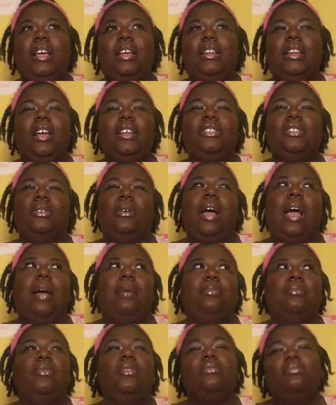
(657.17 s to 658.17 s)
not so happy,
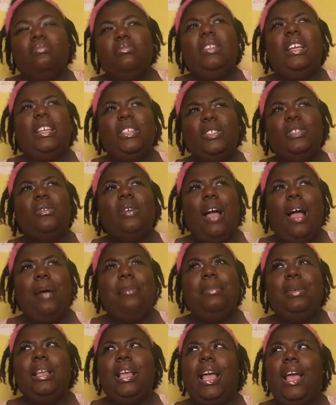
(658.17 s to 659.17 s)
well, yeah, so
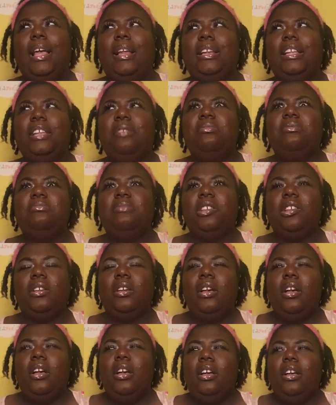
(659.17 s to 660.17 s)
happy, and keeping me
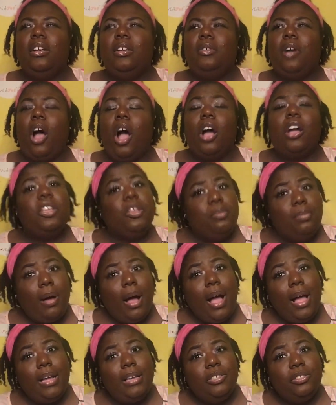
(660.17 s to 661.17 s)
occupied